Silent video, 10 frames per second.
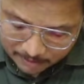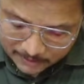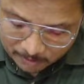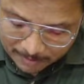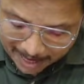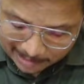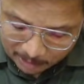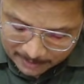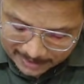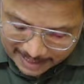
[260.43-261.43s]
So back
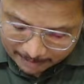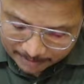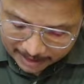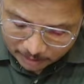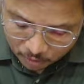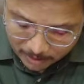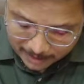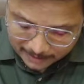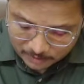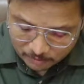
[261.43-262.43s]
lobe is happening
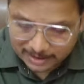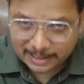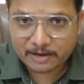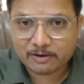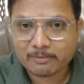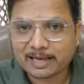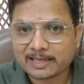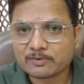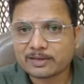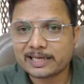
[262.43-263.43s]
towards 180 or
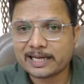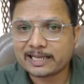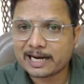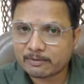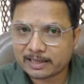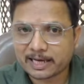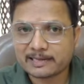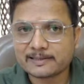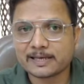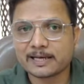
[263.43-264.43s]
minus 180 that one
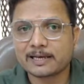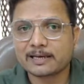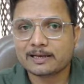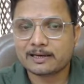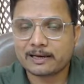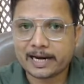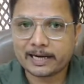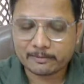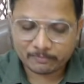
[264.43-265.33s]
can say right.